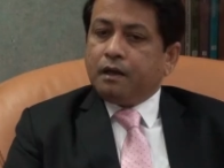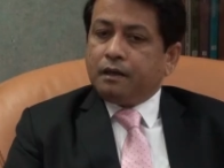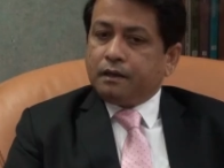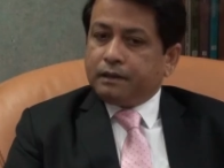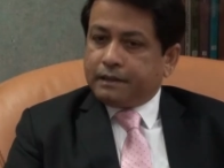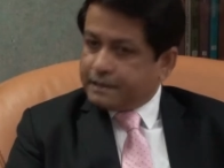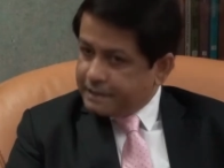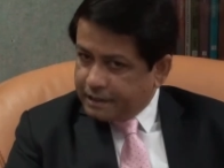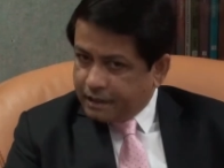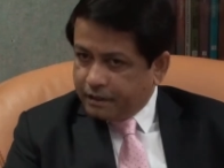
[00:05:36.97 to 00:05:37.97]
Uh, this
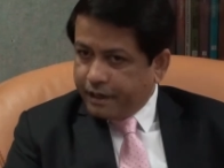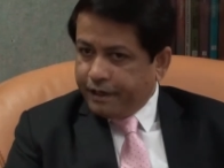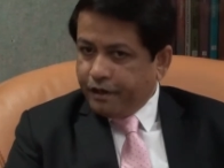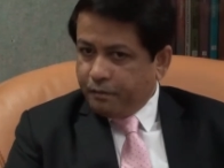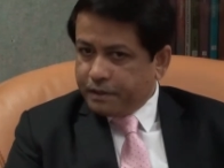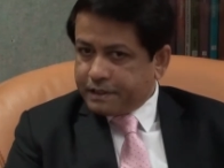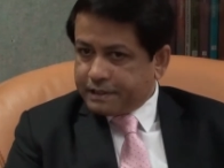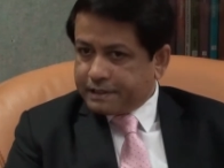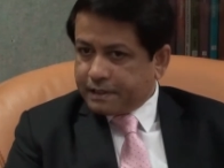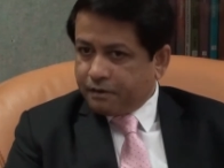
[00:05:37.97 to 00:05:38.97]
is another area which
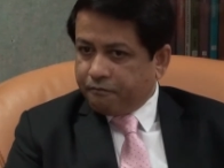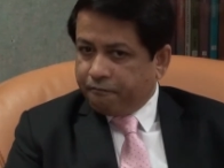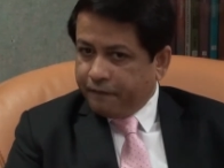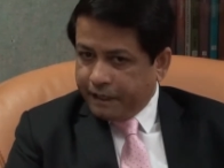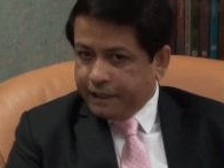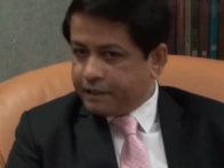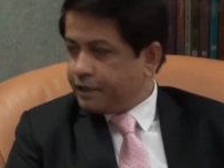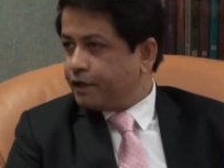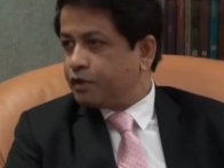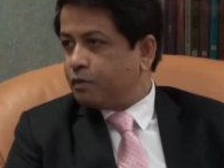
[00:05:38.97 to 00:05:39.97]
is very
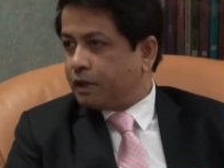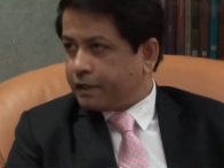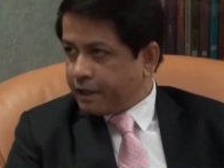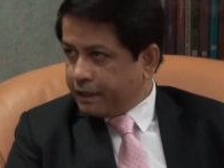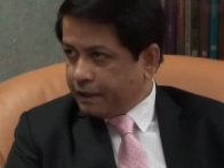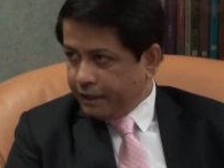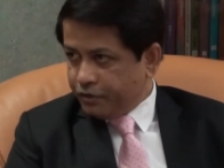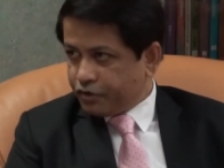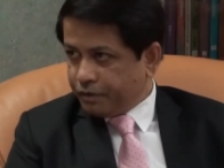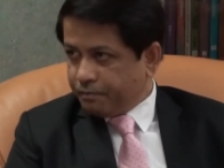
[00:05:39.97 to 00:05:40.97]
dear to our current
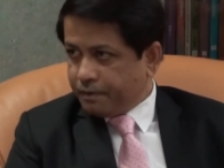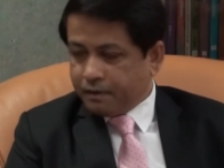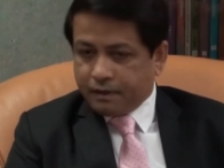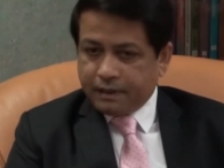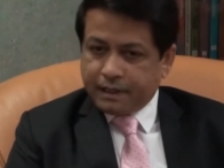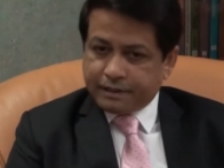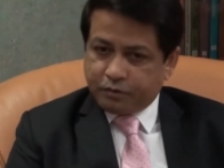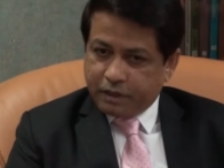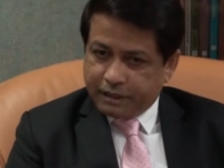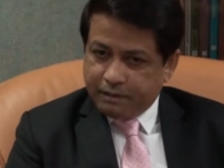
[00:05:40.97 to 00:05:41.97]
leadership. Uh, as
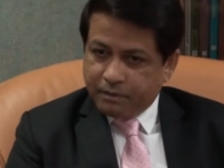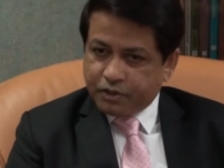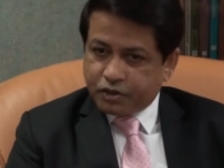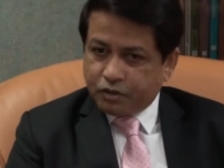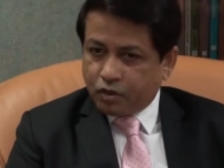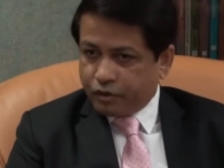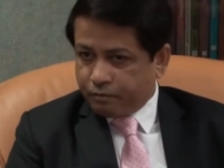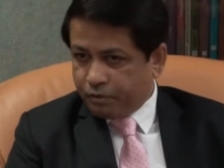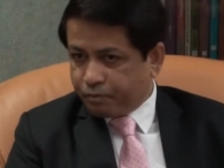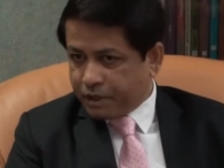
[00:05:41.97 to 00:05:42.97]
you rightly mentioned, the
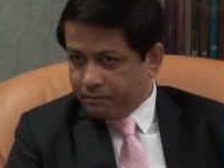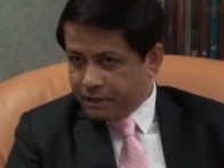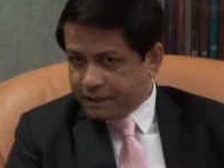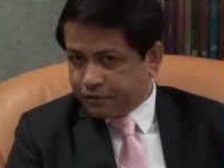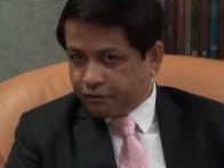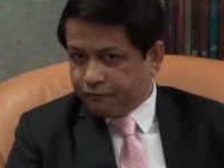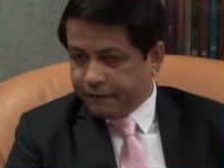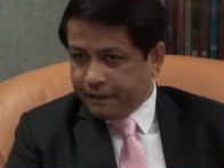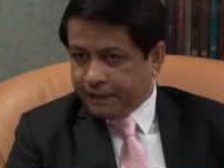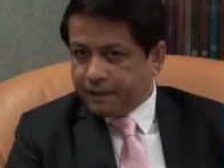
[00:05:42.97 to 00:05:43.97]
Honorable Prime Minister of
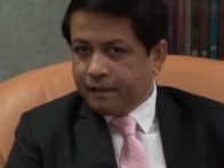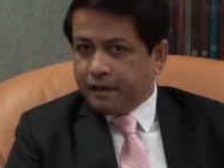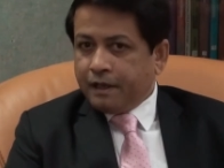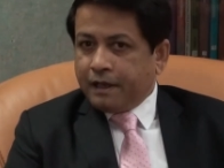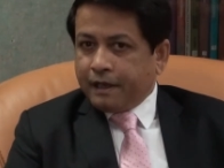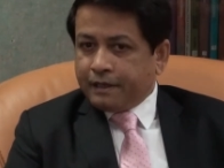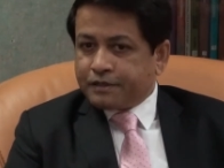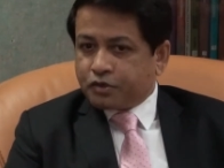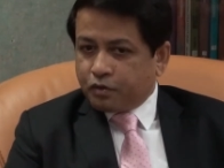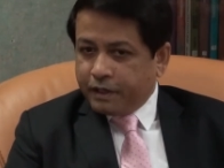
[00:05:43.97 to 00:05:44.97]
India
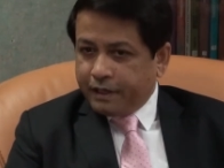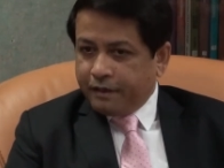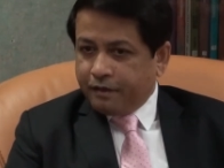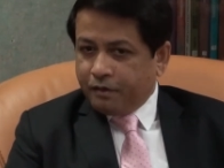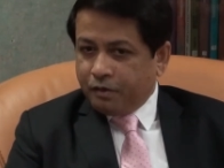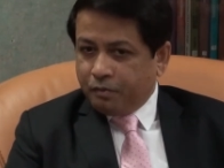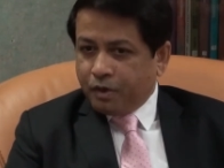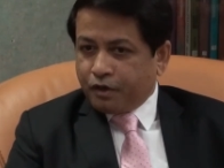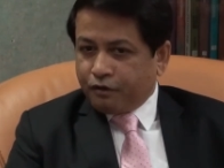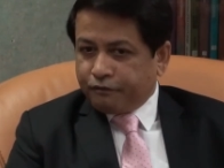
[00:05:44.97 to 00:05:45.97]
is today
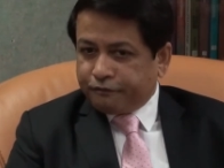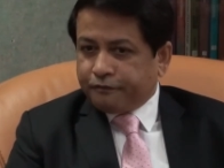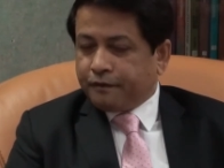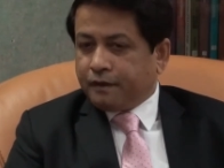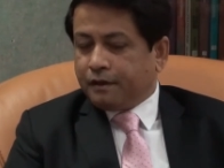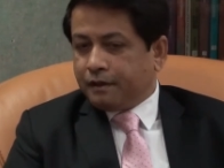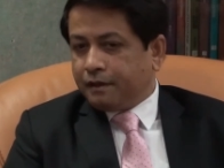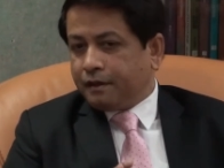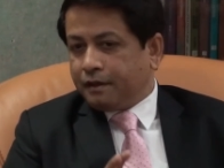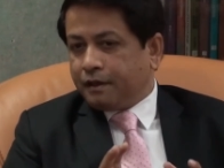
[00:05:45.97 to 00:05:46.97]
one of
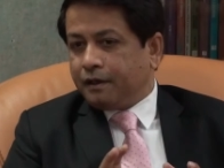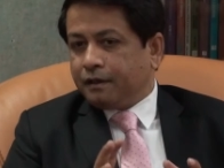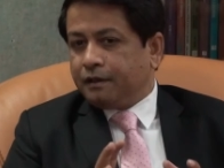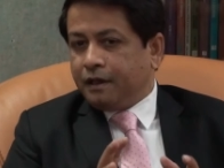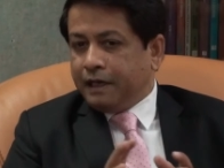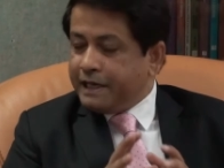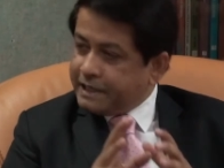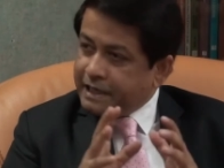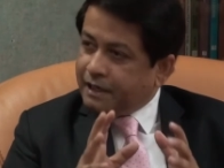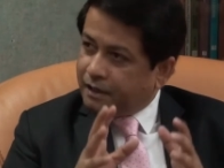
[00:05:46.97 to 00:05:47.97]
uh, the
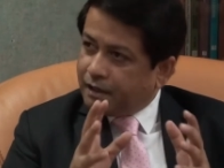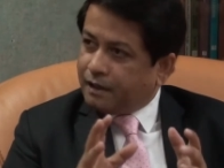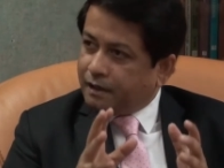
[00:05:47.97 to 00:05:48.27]
leading